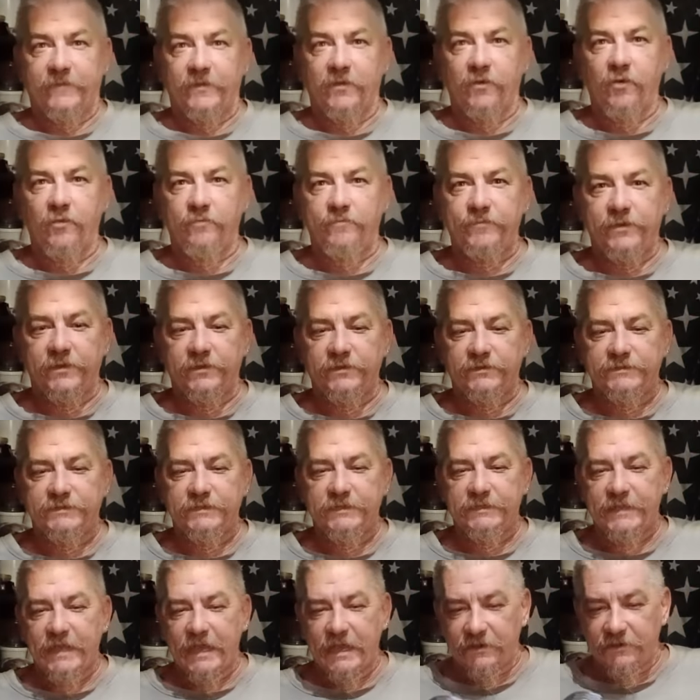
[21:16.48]
Hope you can see
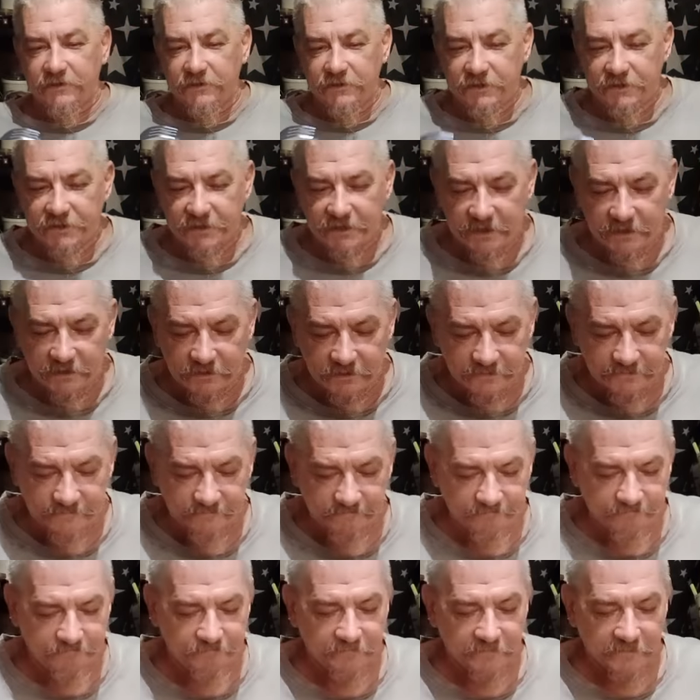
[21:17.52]
that good in there.
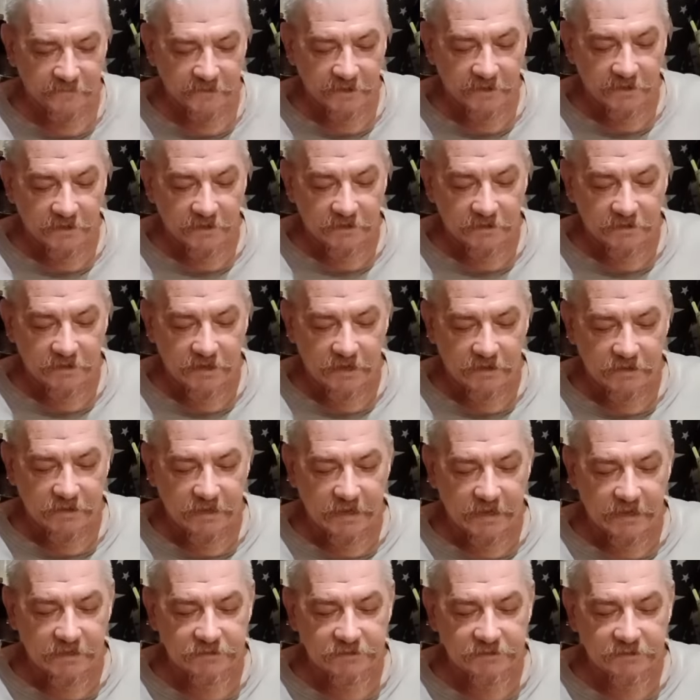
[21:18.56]
Now,
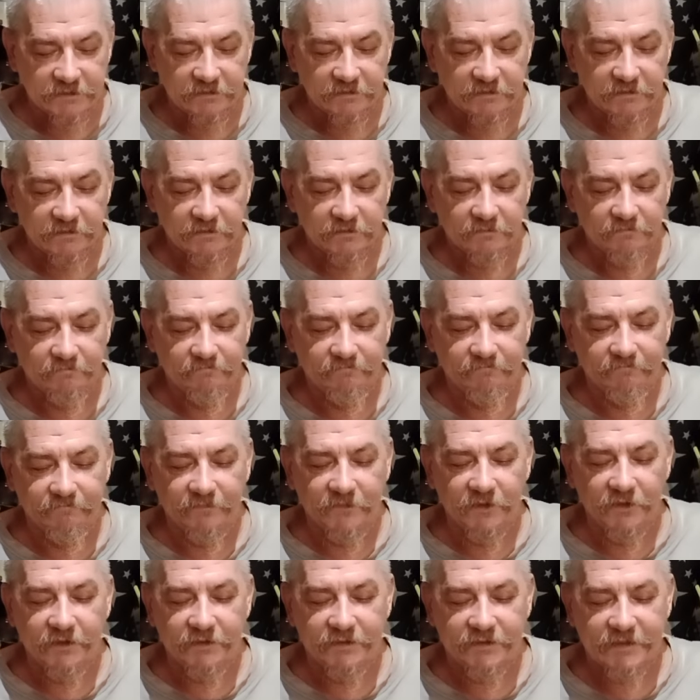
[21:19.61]
yes,
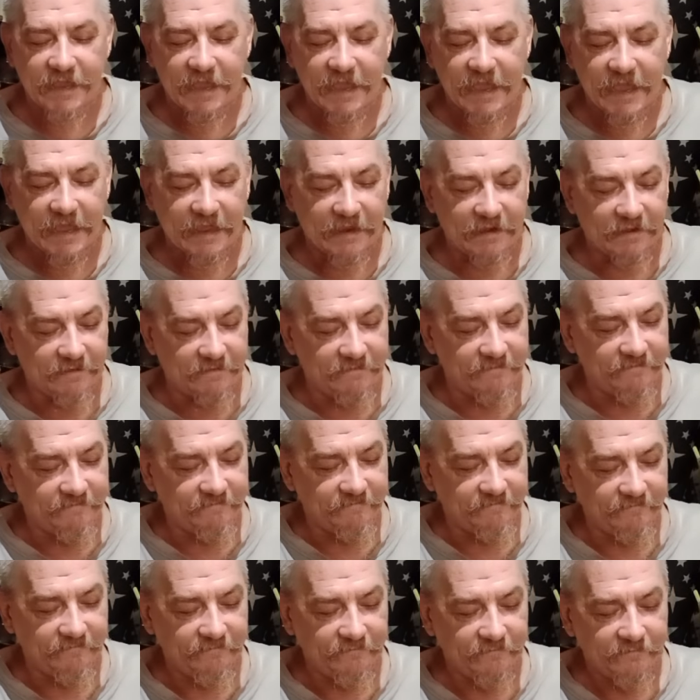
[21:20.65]
look at that.
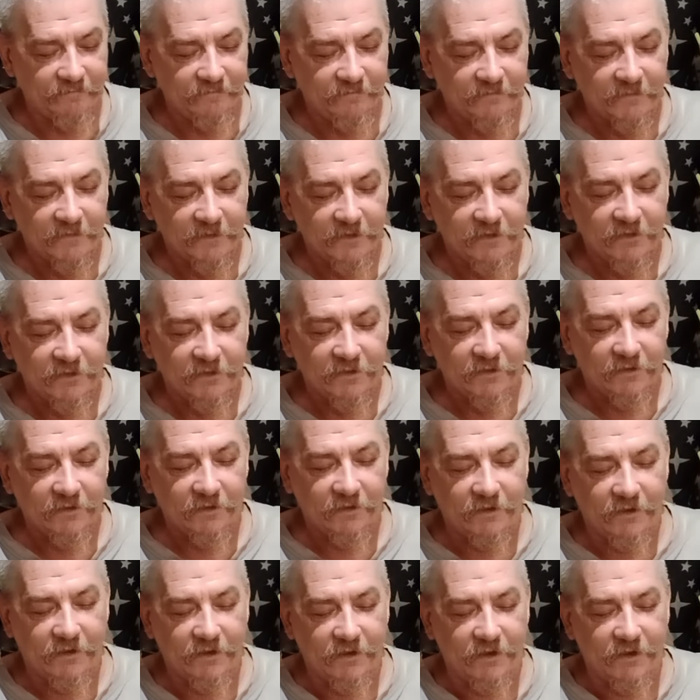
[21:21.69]

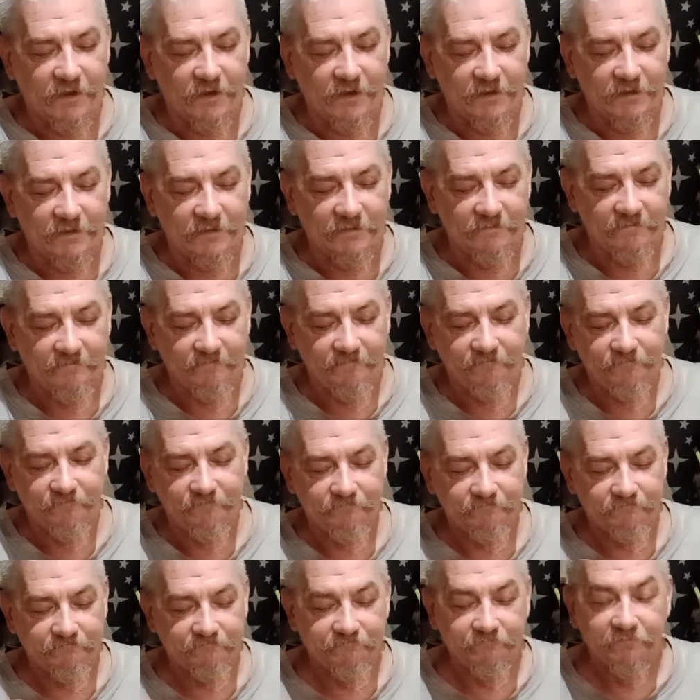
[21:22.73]
Oh,
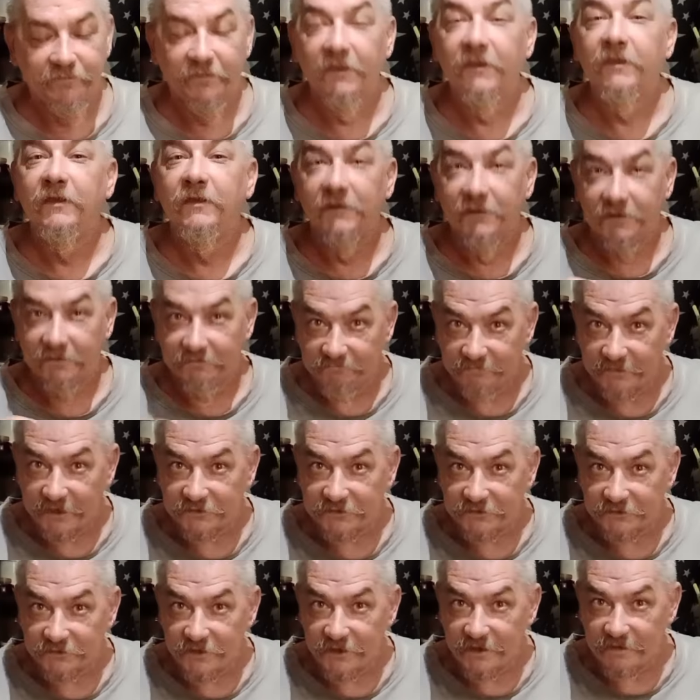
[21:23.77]
that's
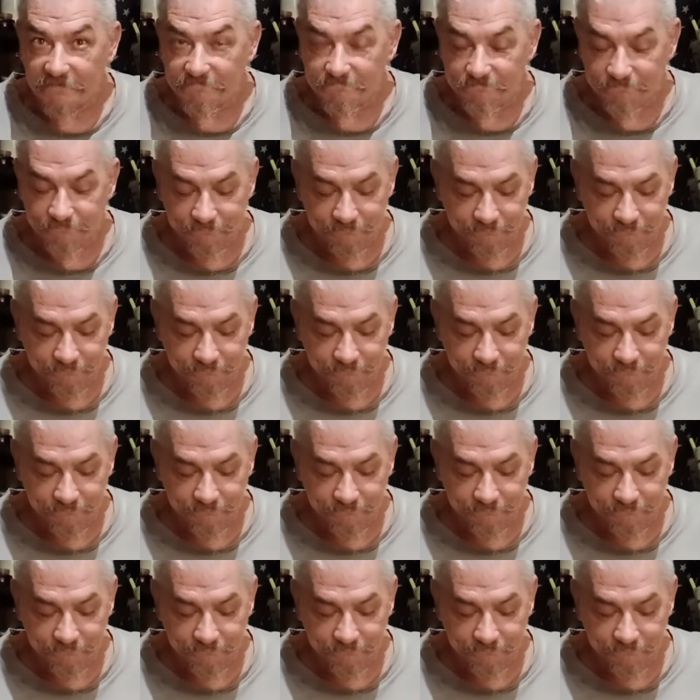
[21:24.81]
her up.